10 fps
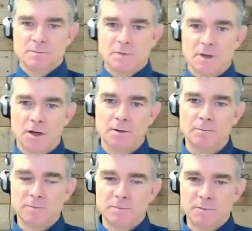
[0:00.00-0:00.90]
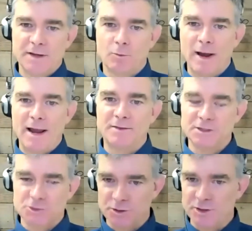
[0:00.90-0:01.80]
in a way
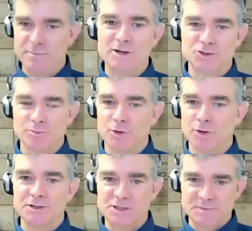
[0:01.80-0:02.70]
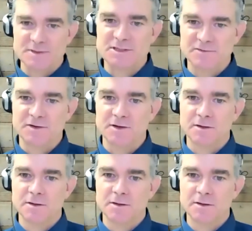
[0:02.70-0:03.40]
that's really measurable and specific.